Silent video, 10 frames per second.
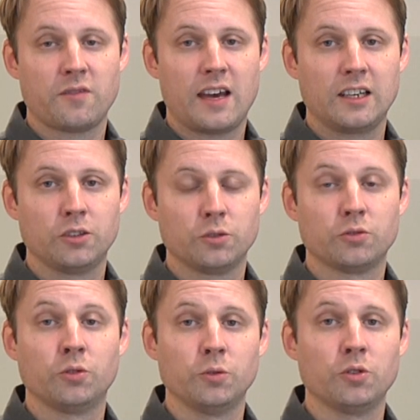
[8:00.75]
value
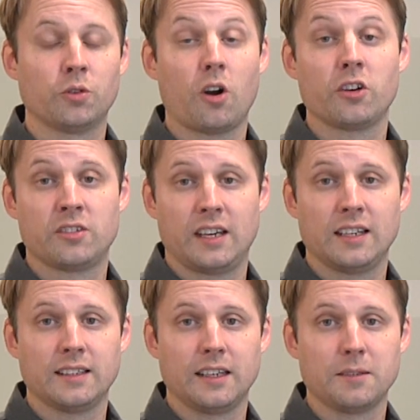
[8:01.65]
to your
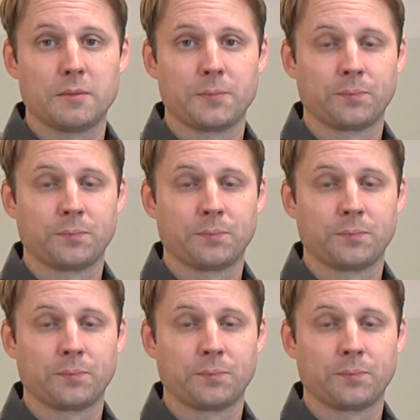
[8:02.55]
RTL name.